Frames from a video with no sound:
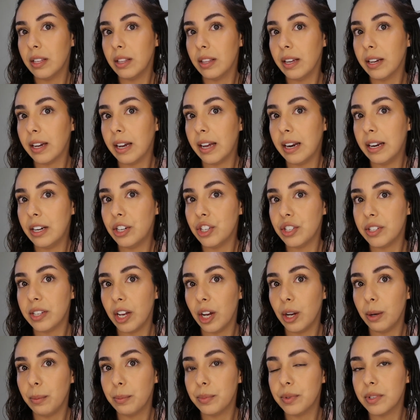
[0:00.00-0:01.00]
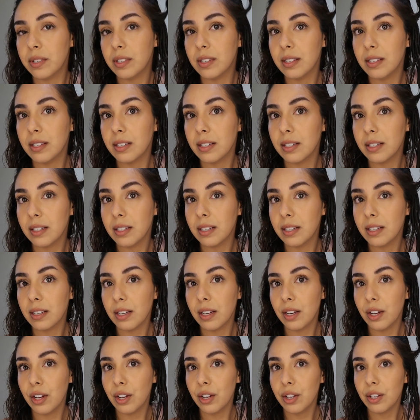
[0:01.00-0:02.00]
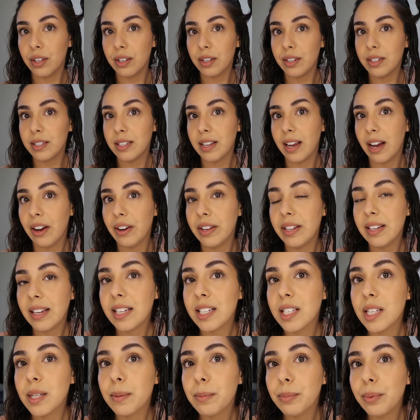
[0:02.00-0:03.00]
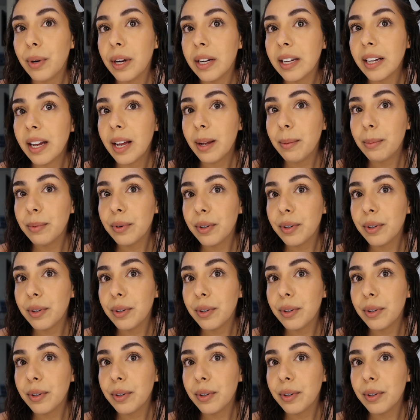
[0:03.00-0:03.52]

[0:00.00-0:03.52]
That kind of just helps. You see how it like sprung up?